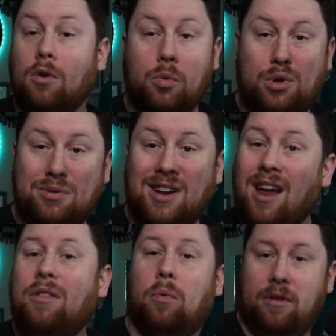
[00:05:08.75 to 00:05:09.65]
which was
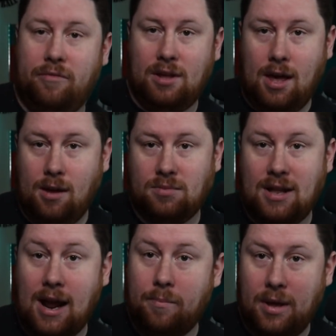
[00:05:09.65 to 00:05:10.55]
another one of the games
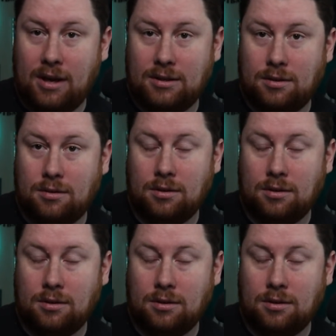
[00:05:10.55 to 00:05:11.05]
that I picked